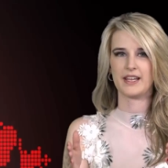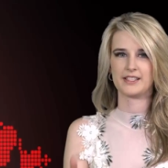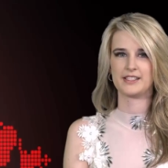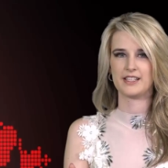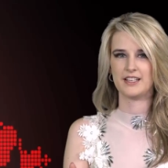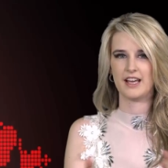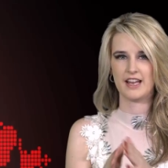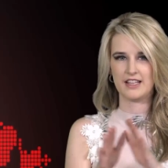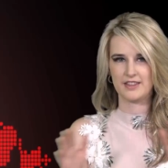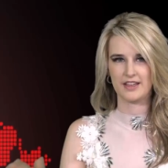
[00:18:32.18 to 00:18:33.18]
Banks
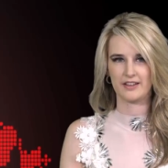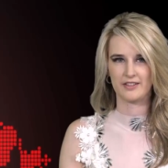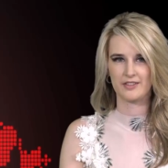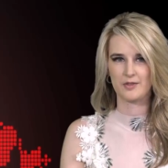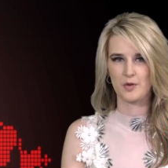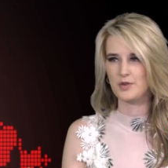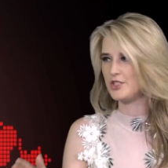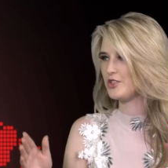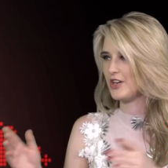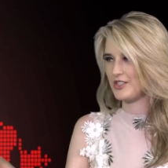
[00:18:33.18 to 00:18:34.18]
in anything,
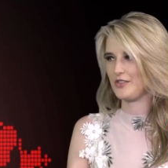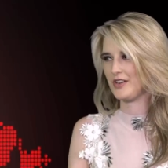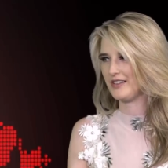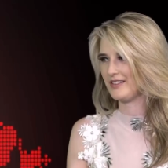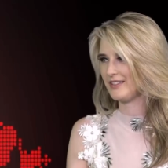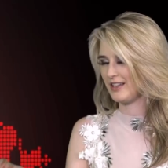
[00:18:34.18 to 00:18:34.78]
what would you dress her in?